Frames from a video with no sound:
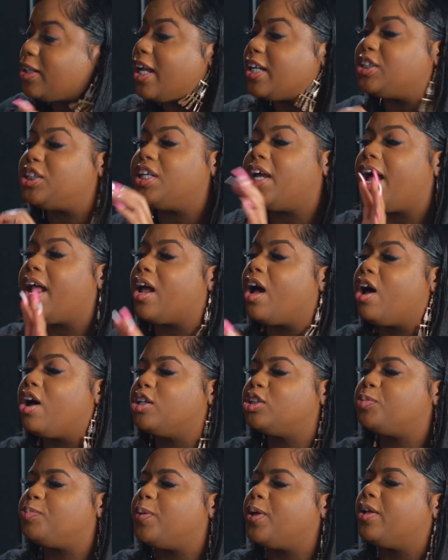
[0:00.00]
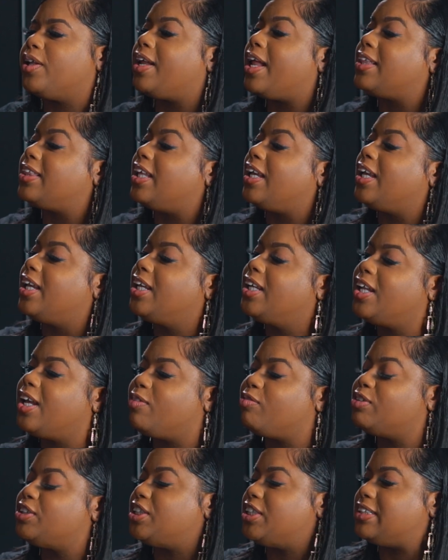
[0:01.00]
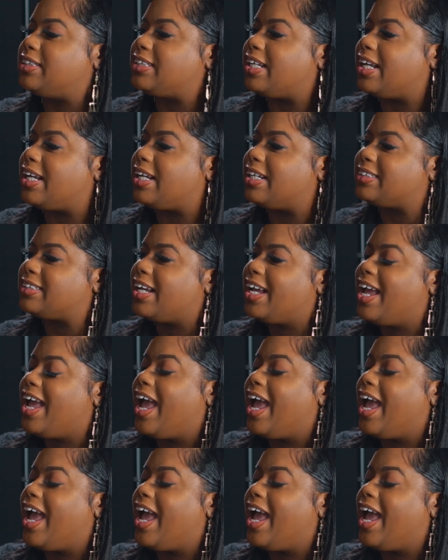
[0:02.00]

Like, she had a whole spiel, and at the end of it, she says,